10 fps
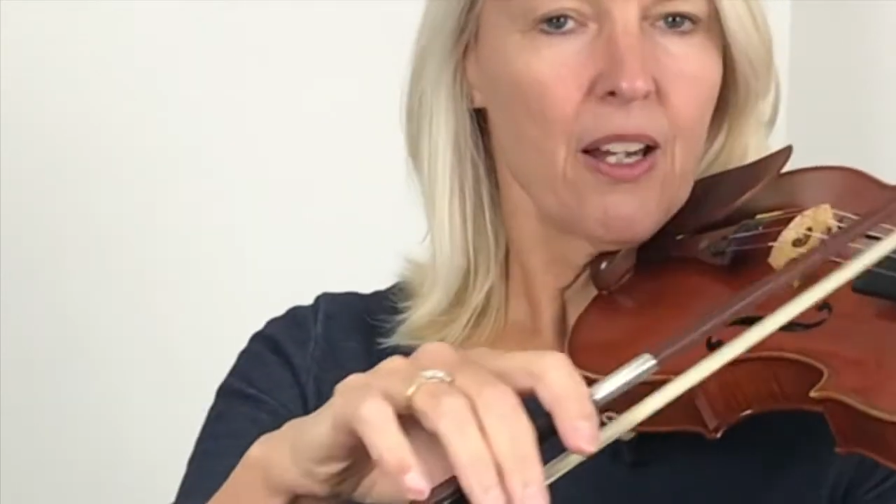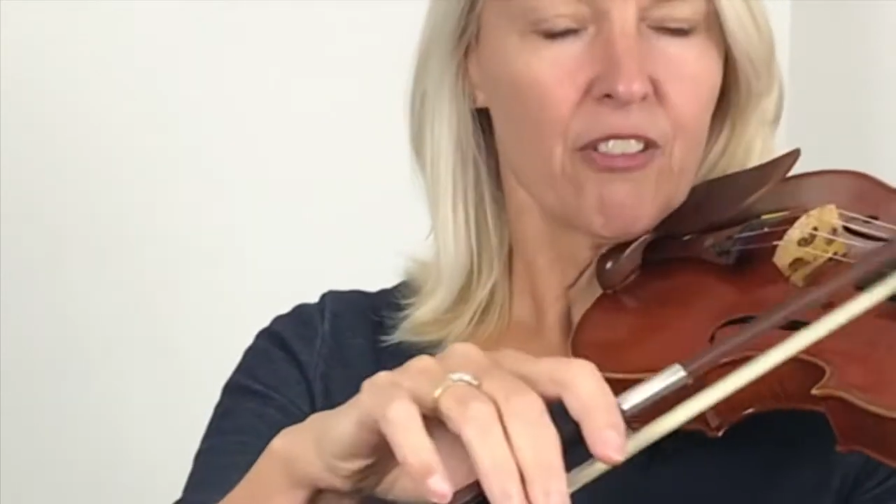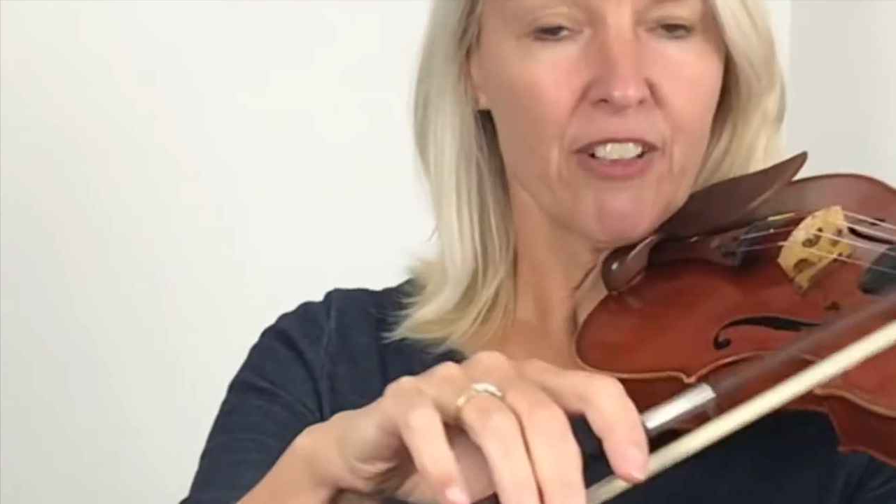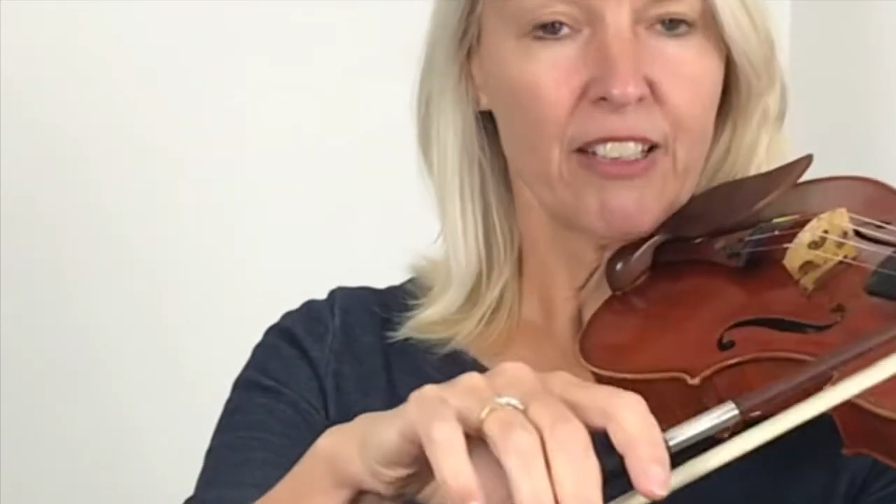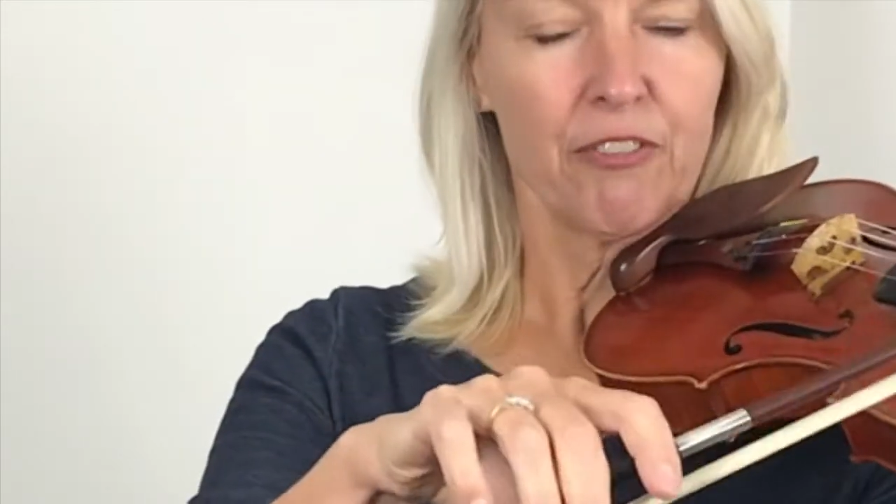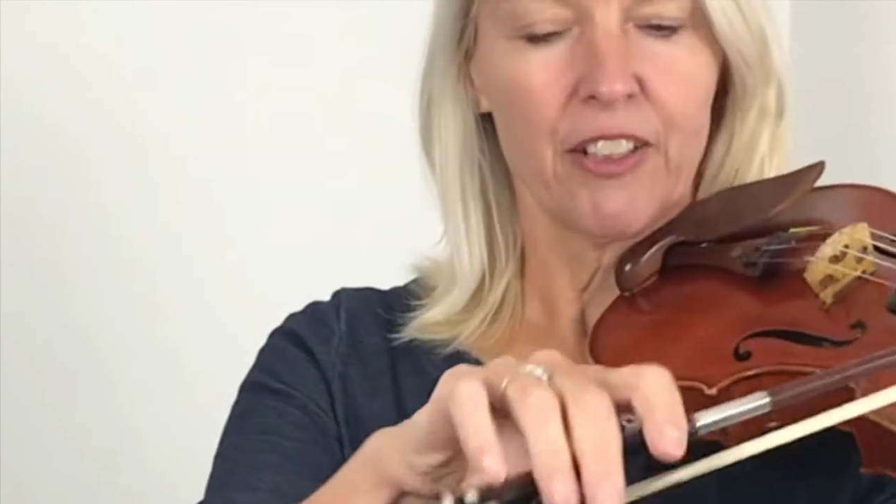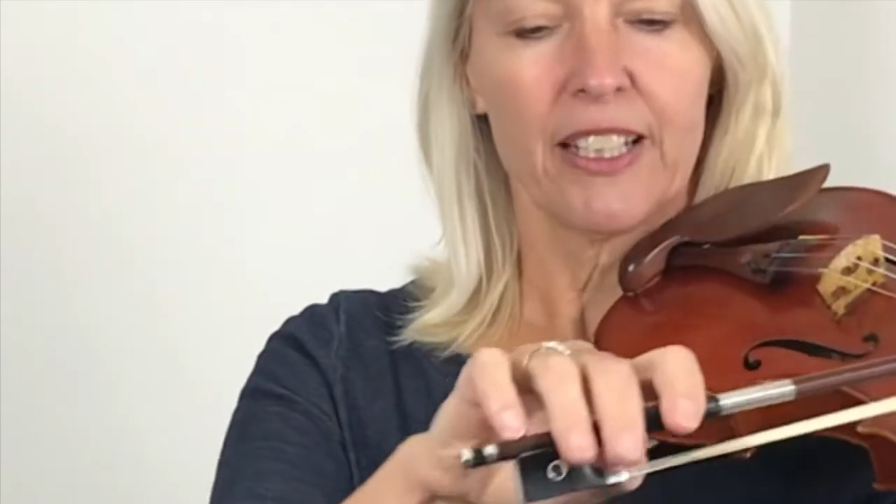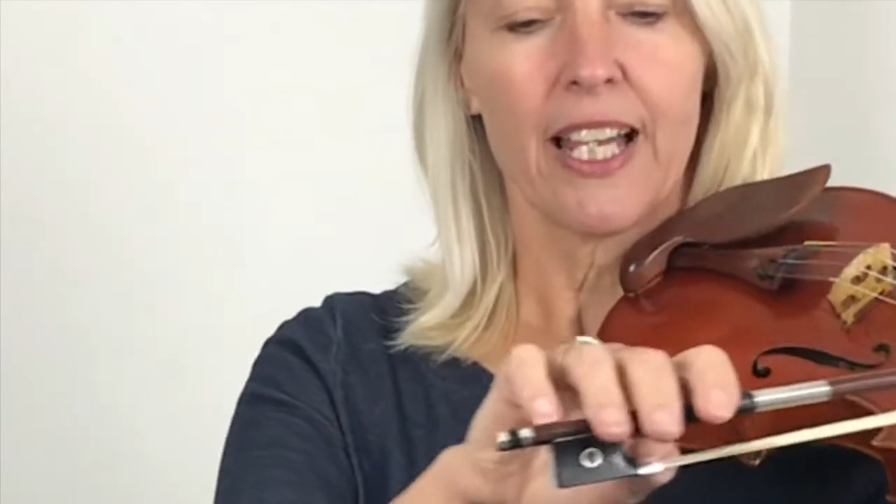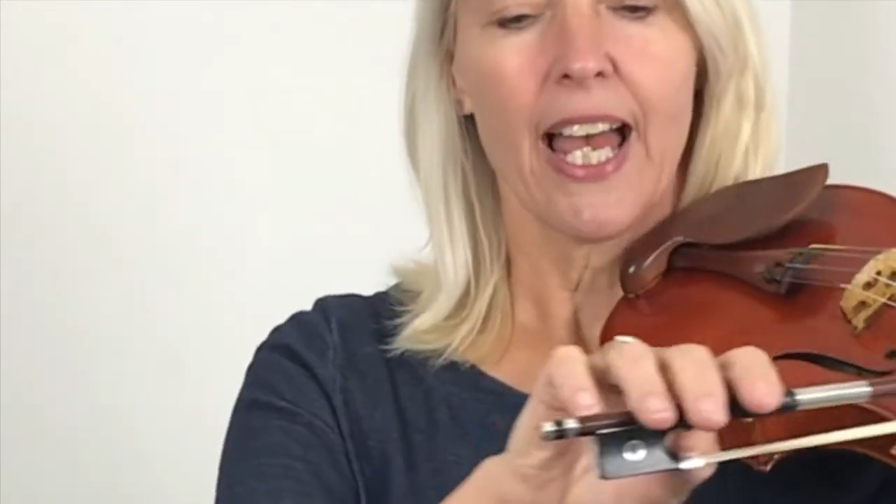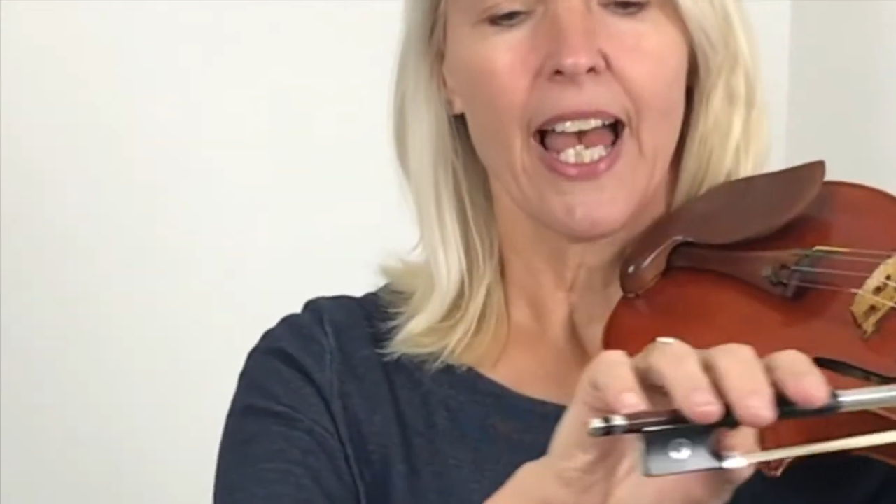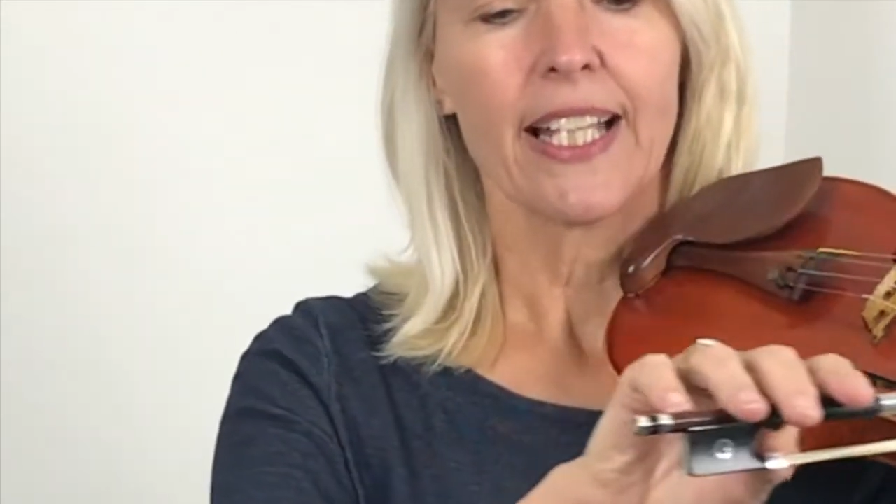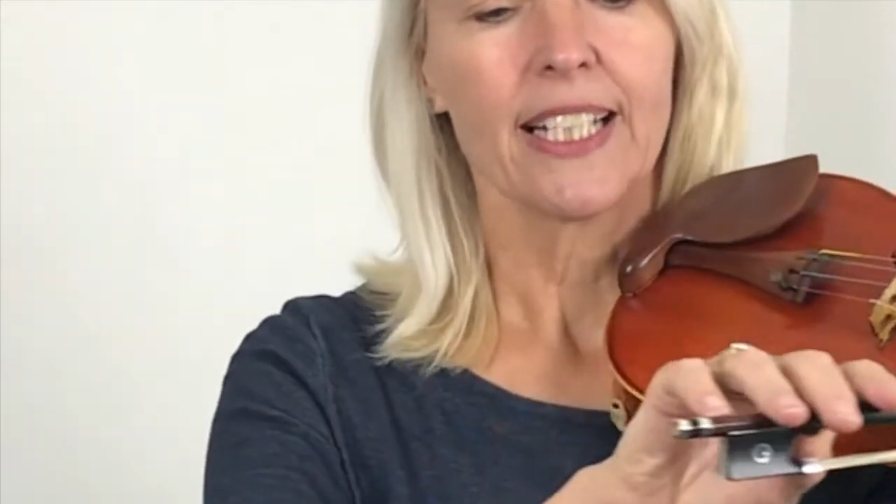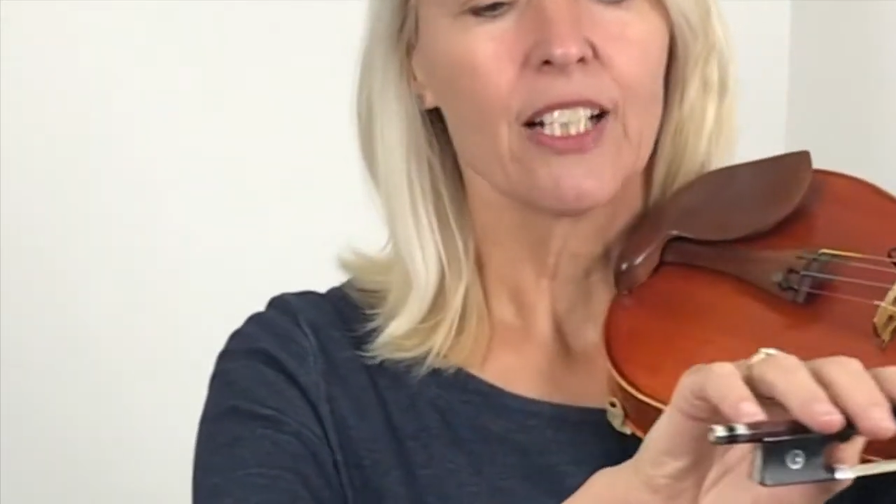ring finger and